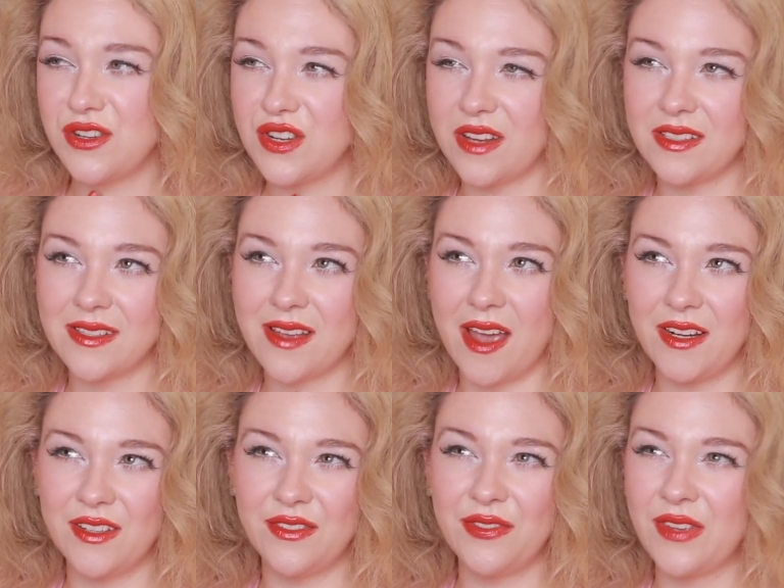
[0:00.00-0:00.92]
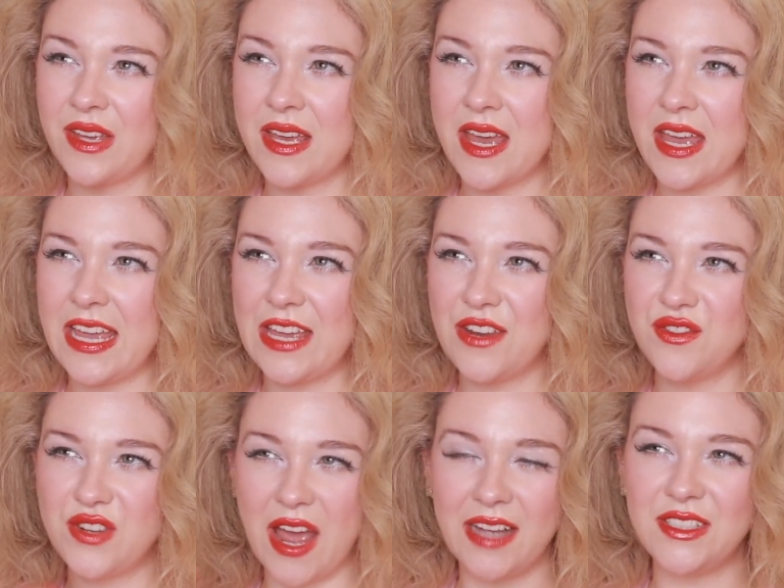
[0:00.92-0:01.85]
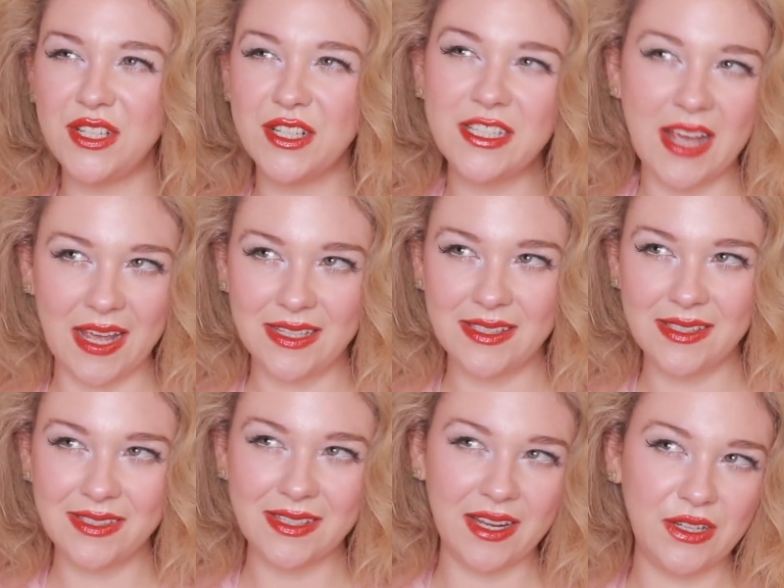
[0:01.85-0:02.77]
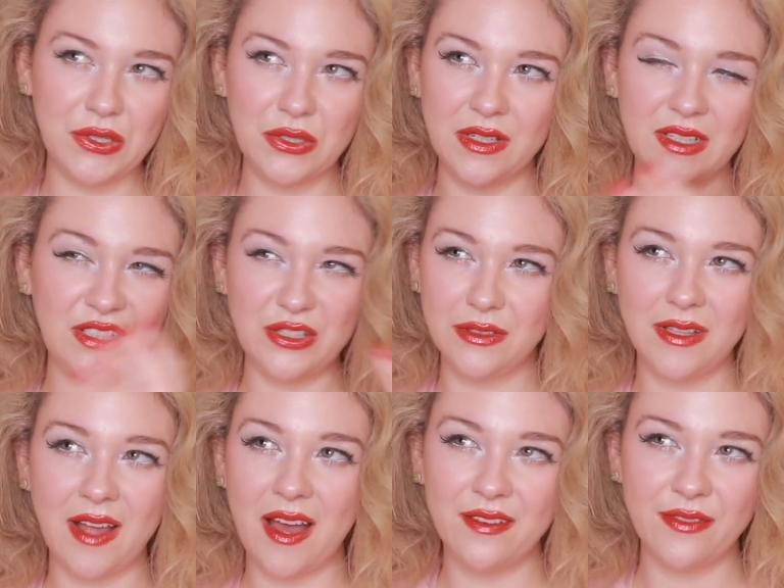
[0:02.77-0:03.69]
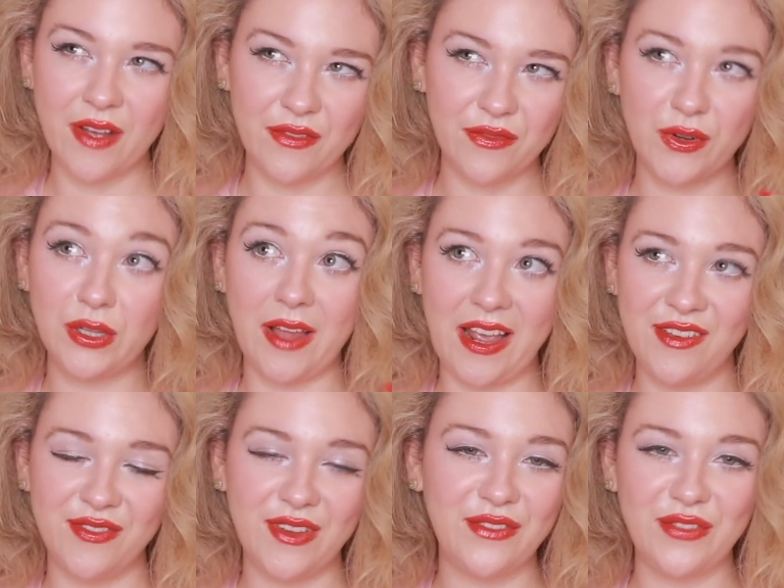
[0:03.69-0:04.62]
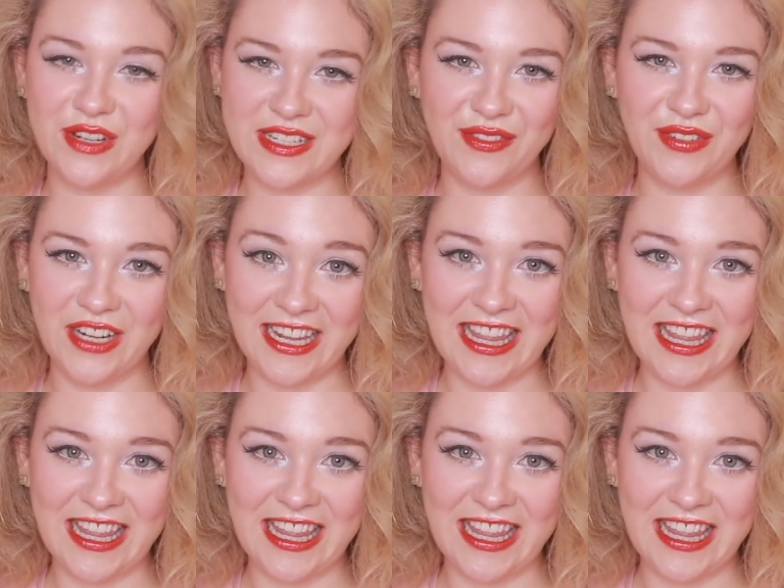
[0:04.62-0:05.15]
Just kind of inject your taste and your love for life and for different